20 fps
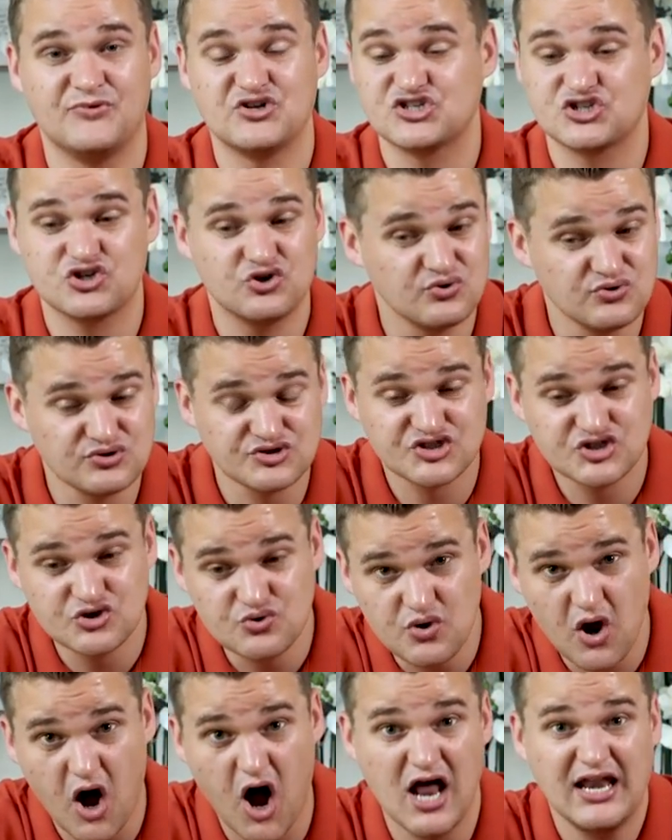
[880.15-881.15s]
The schools
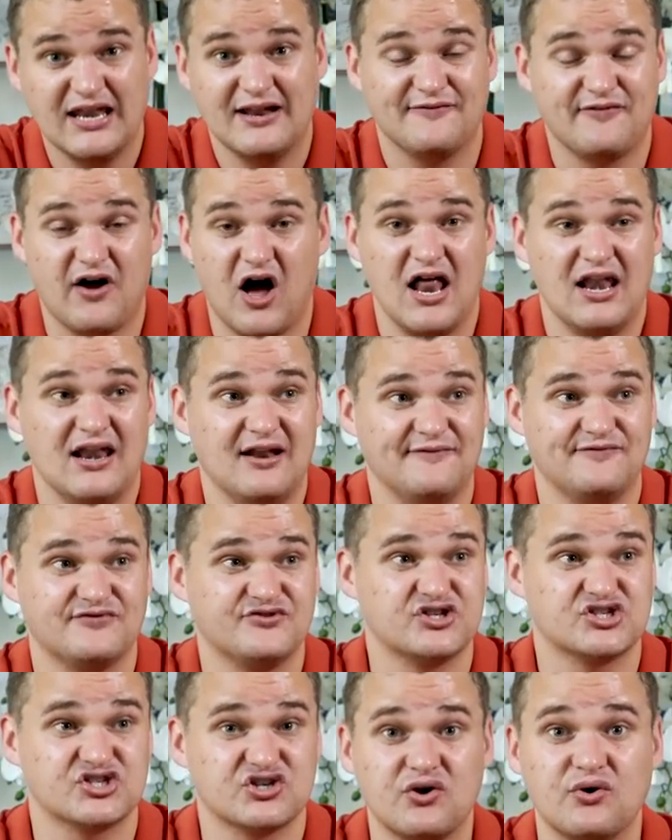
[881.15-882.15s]
do, I love, I
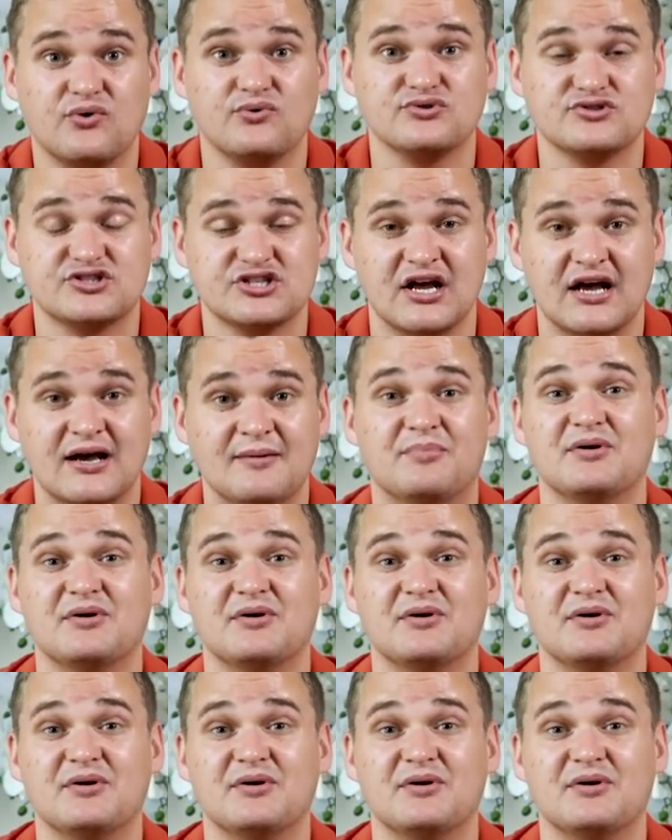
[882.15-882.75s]
love the schools,